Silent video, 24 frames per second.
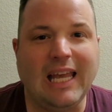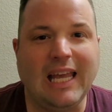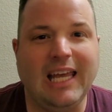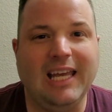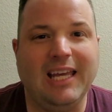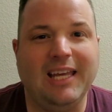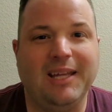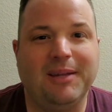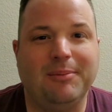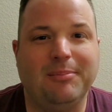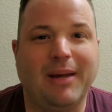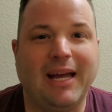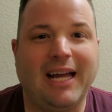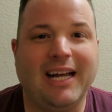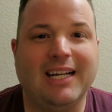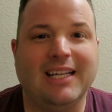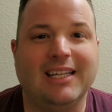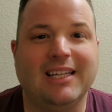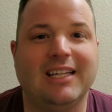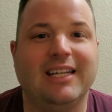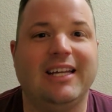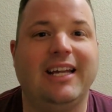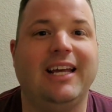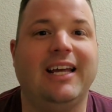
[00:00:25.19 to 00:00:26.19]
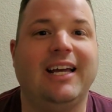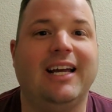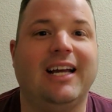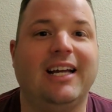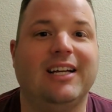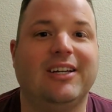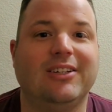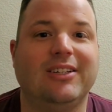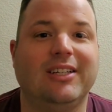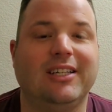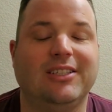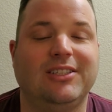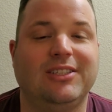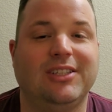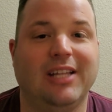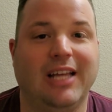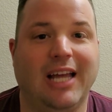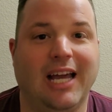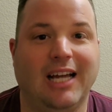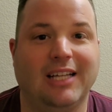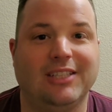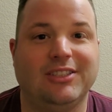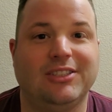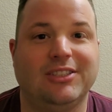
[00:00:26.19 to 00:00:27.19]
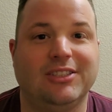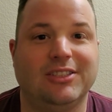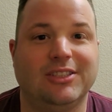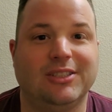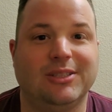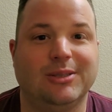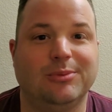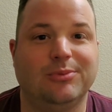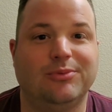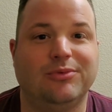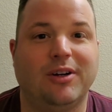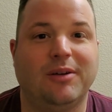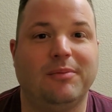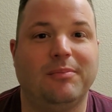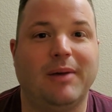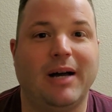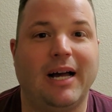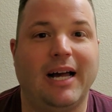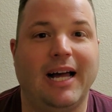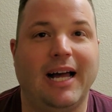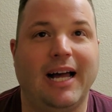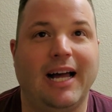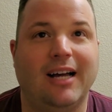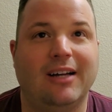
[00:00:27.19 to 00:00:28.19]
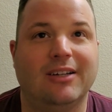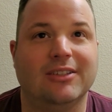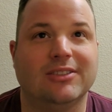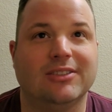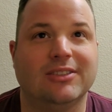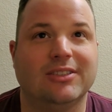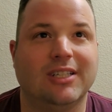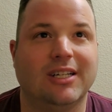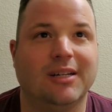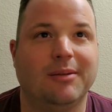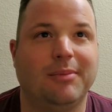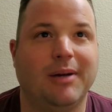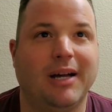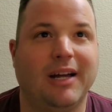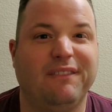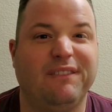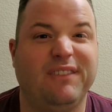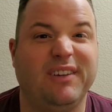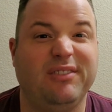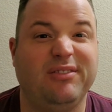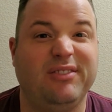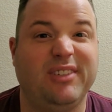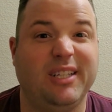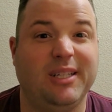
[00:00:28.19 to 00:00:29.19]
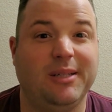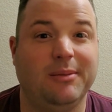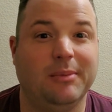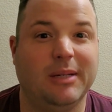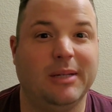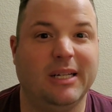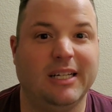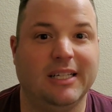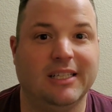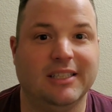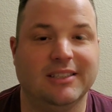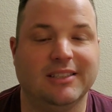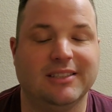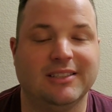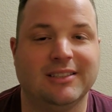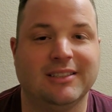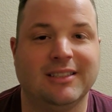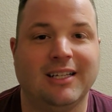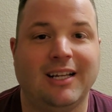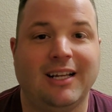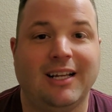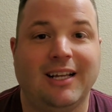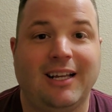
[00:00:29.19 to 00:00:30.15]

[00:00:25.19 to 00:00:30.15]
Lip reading: And back in the day, I could get to the Astrodome from my house in about 15 minutes.